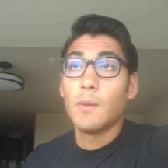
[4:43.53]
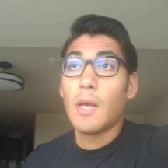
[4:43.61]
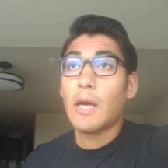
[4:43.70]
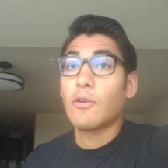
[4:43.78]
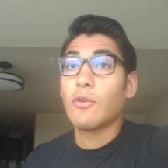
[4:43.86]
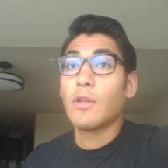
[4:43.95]
An
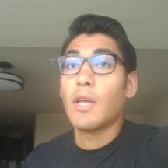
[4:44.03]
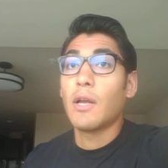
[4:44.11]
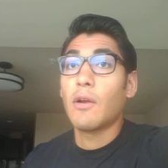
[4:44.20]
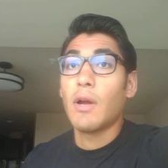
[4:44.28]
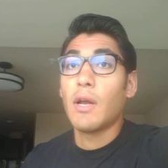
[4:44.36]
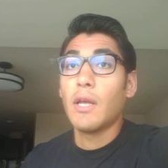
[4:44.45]
extra
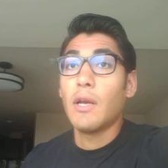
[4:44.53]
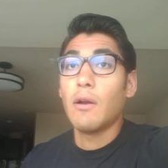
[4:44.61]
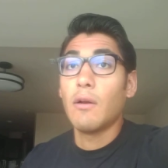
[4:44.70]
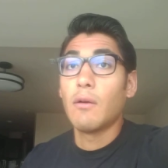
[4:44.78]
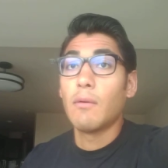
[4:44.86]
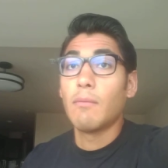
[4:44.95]
10 grand a year,
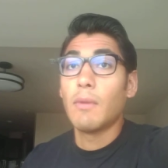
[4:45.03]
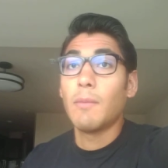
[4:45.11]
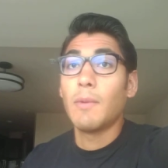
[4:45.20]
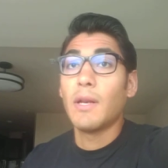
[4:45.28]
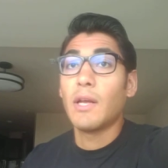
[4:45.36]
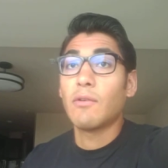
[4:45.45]

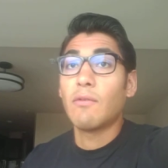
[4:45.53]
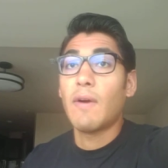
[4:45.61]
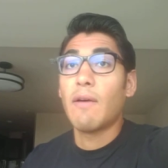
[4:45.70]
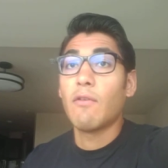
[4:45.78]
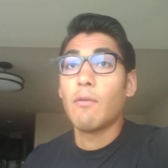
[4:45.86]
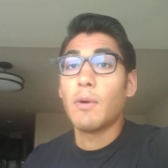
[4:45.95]
maybe an extra
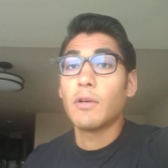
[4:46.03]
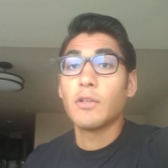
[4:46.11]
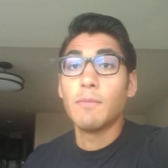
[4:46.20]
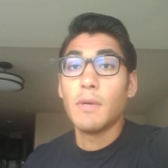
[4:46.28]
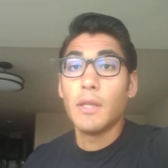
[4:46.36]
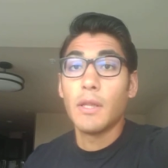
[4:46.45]
500 bucks
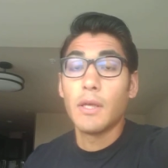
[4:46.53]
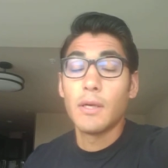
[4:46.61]
a month.